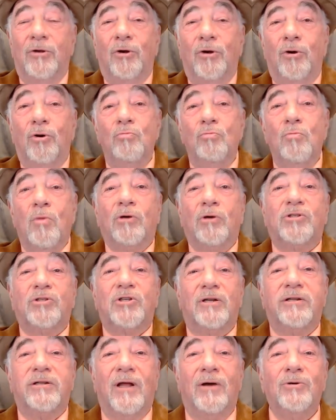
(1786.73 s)
who most
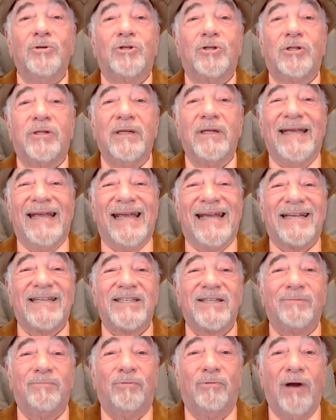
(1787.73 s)
closely
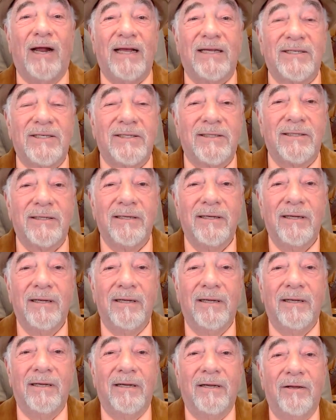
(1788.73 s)
expressed
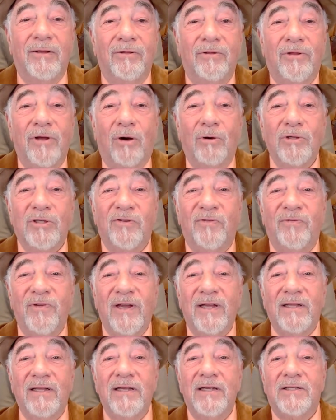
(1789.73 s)
those
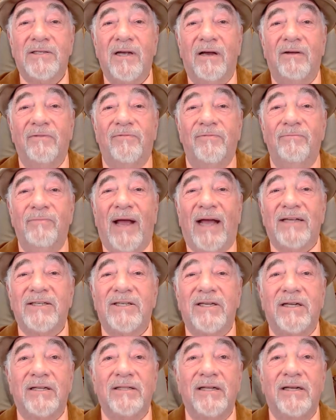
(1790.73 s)
feelings of
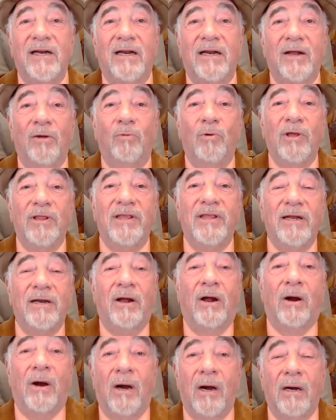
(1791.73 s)
masculinity within
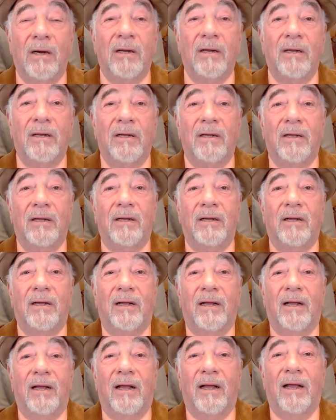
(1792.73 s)
her
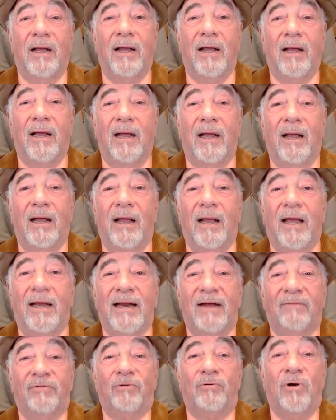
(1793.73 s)
and
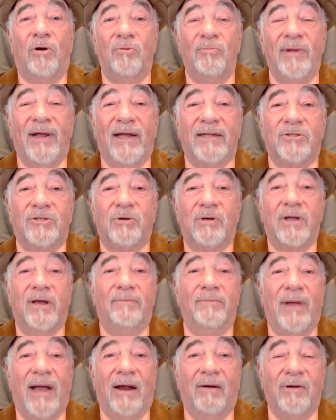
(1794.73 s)
have a romance or
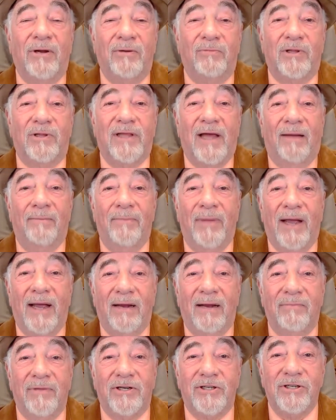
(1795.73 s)
get married with that
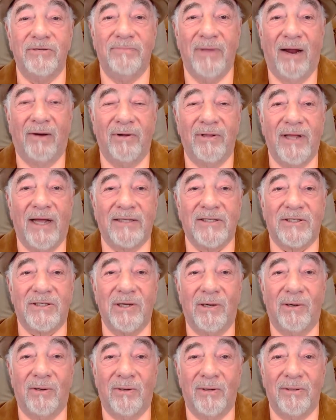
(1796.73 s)
man. She'd marry that
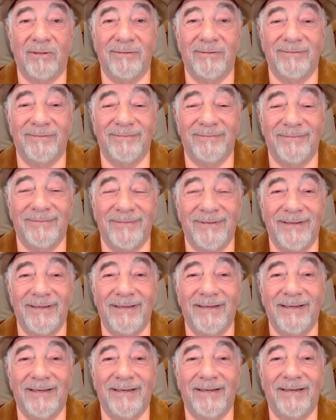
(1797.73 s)
soul.
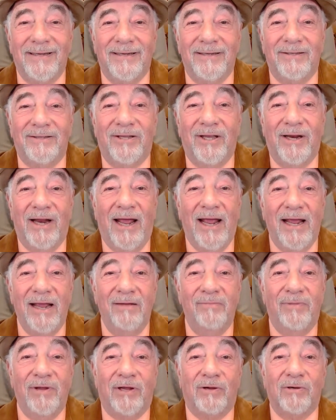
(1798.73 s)

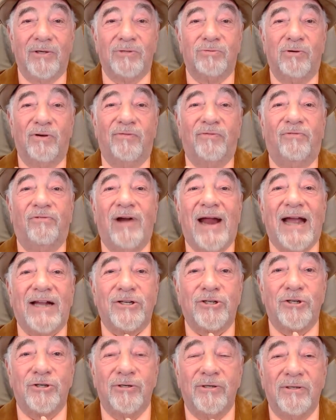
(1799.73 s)
Today, because we're
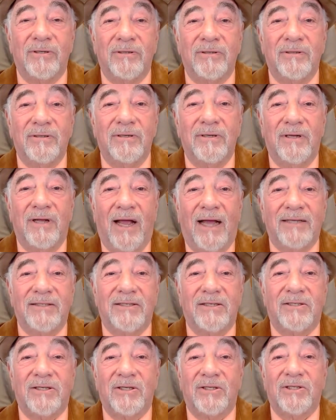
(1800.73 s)
fractured as
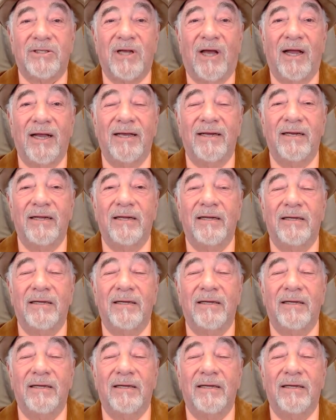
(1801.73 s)
a society,